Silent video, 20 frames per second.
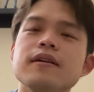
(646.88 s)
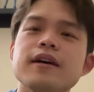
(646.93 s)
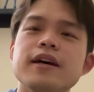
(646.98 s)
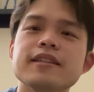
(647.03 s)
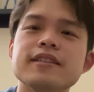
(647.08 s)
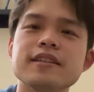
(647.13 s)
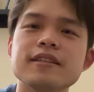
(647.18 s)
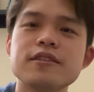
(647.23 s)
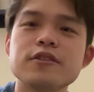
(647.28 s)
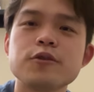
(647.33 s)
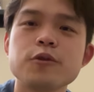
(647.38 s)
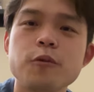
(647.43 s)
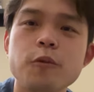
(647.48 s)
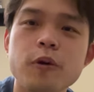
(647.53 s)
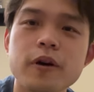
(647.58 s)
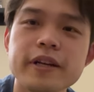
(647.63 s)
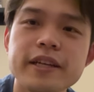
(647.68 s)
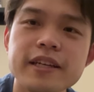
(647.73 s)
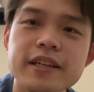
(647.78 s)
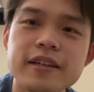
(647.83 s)
It's a
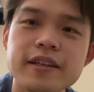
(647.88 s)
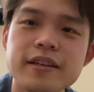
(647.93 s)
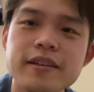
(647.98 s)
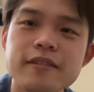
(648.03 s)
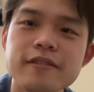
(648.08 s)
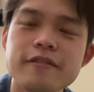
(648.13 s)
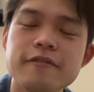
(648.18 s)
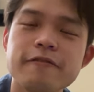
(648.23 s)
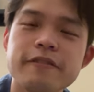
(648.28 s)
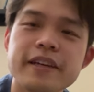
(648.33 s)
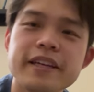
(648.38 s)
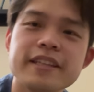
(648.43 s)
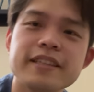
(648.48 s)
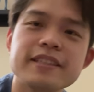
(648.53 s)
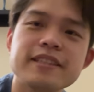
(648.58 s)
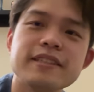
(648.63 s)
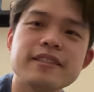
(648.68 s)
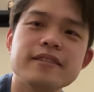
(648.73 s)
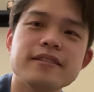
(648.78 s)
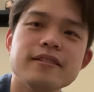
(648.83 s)
20
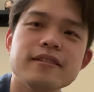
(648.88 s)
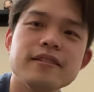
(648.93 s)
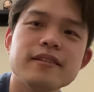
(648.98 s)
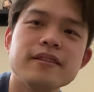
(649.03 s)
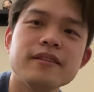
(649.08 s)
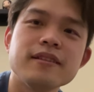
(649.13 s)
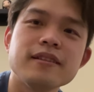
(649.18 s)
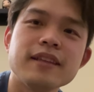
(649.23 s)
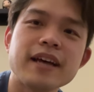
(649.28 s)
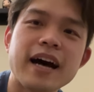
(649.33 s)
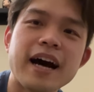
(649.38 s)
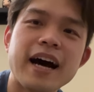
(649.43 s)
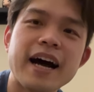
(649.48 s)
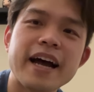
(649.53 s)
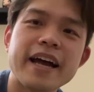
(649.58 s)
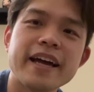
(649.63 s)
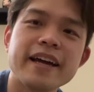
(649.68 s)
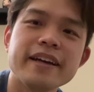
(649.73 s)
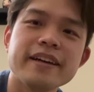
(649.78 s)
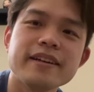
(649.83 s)
face
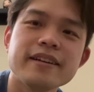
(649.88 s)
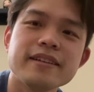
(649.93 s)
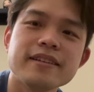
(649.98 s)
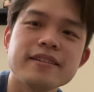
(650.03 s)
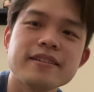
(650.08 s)
die.